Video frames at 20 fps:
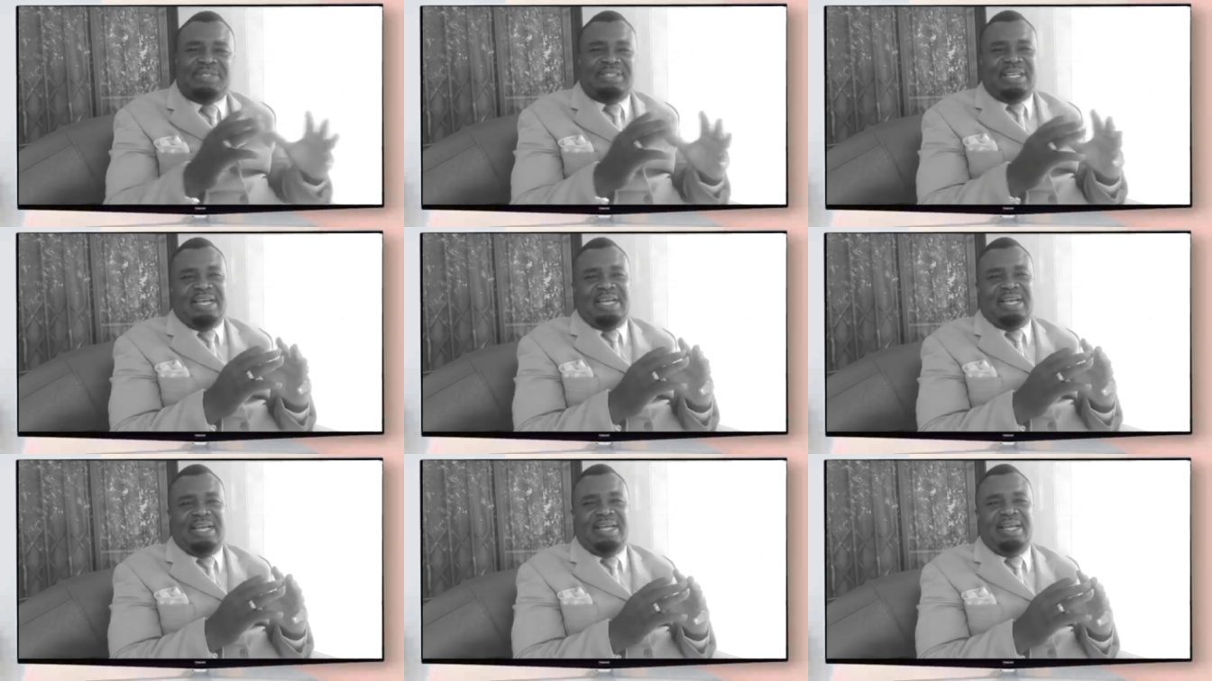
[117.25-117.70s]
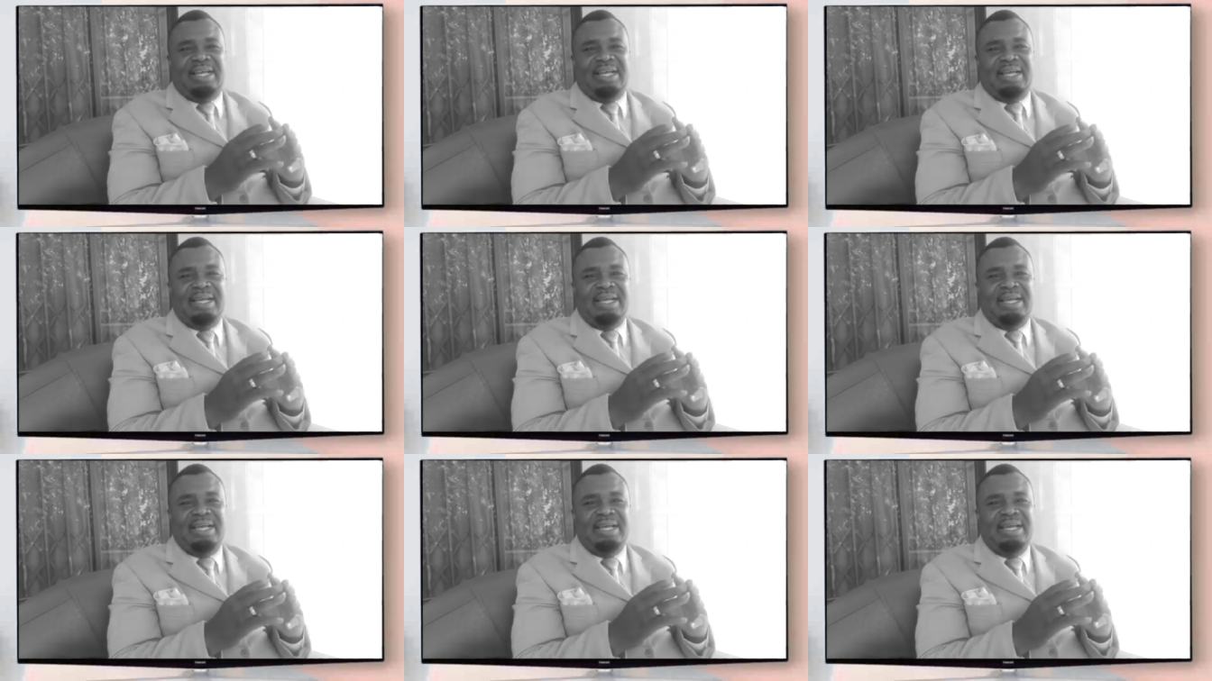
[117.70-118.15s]
sir.
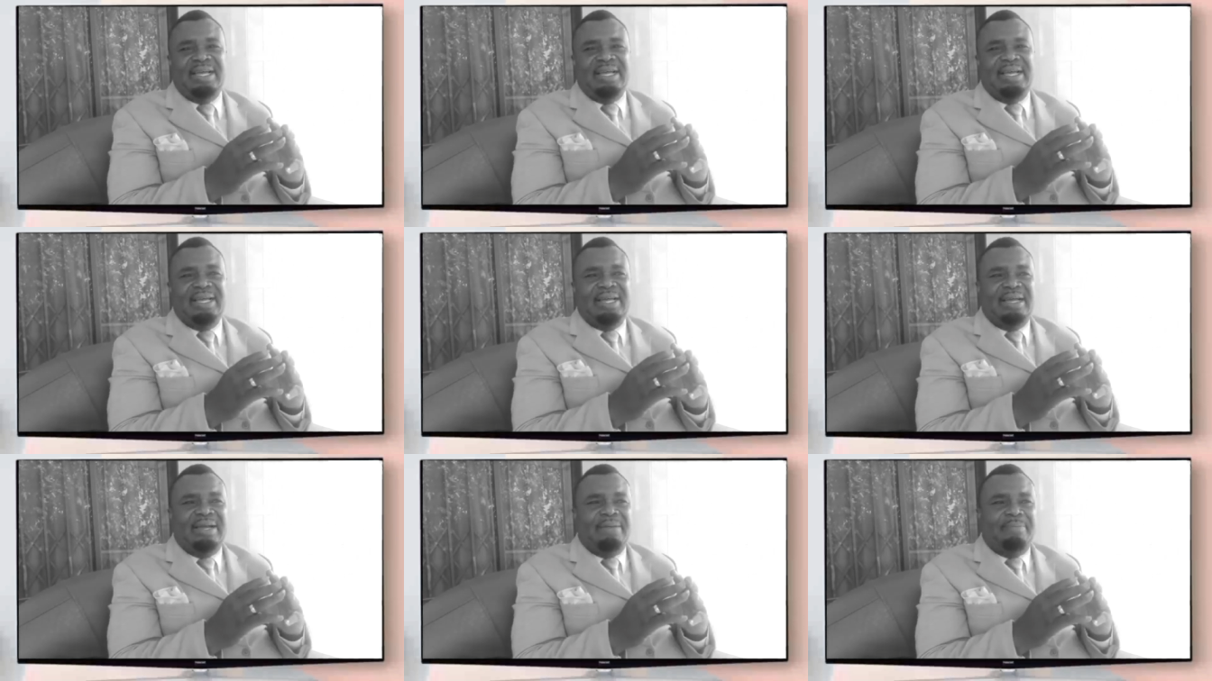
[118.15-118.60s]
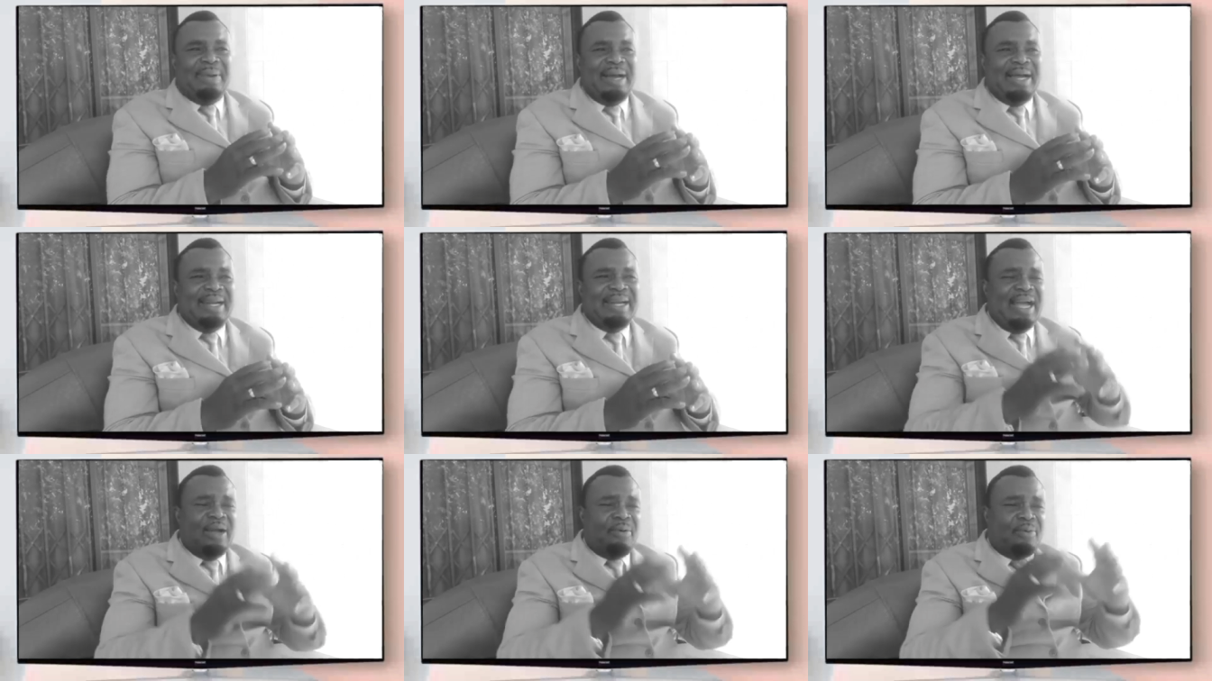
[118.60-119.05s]

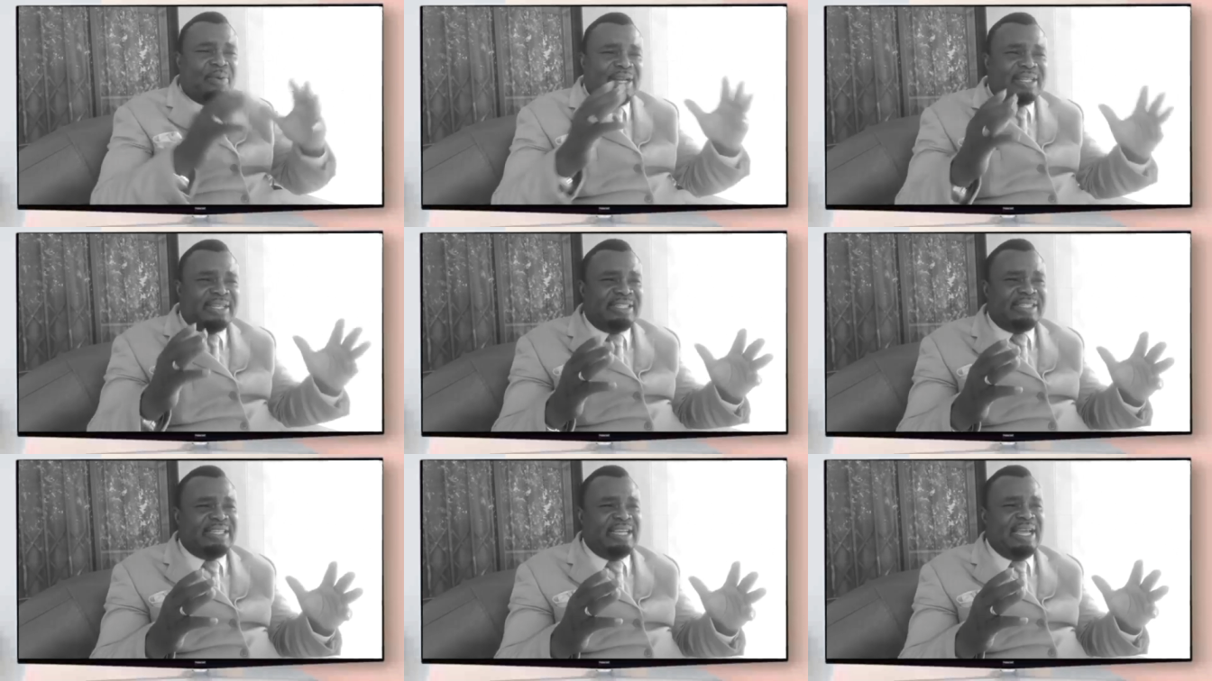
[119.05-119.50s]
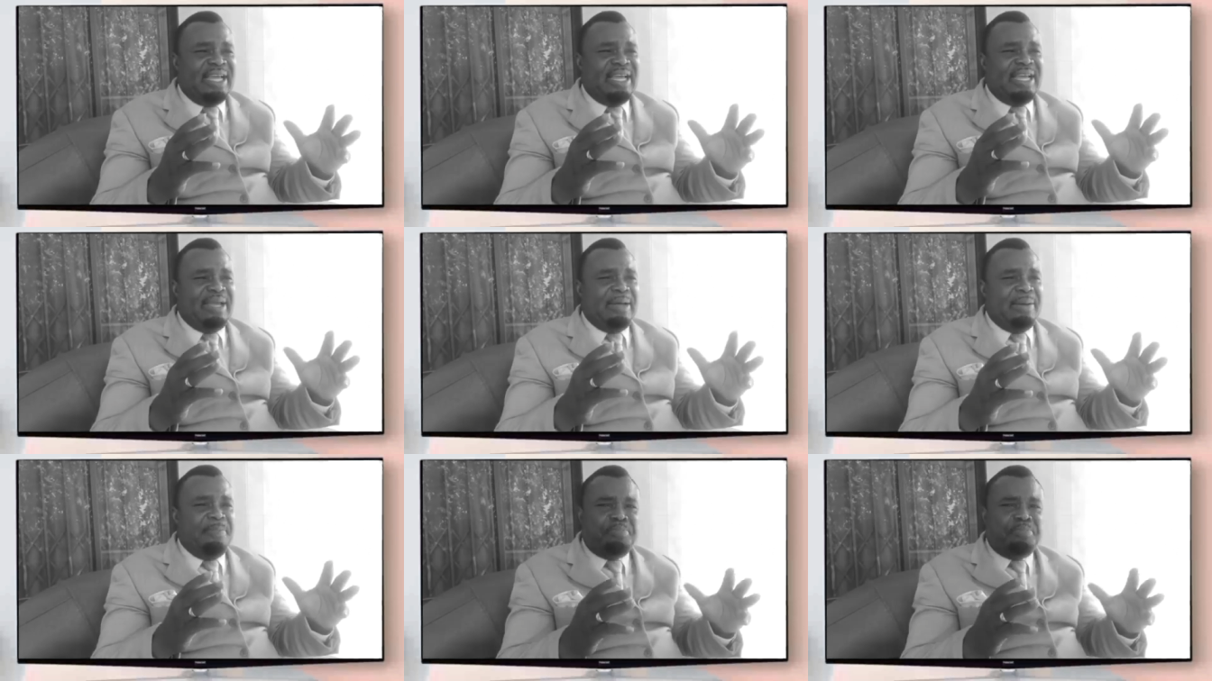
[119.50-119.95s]
But now quite to say